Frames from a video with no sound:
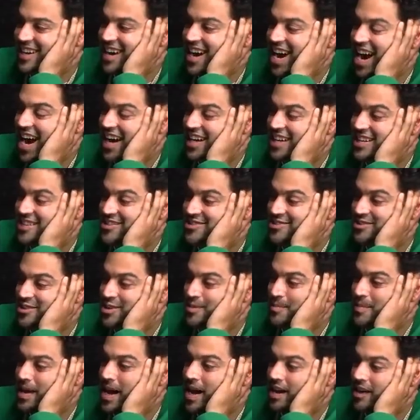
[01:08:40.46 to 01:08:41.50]
I guess
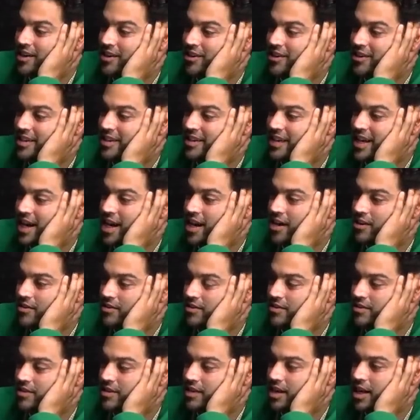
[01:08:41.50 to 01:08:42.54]
looking back on it now,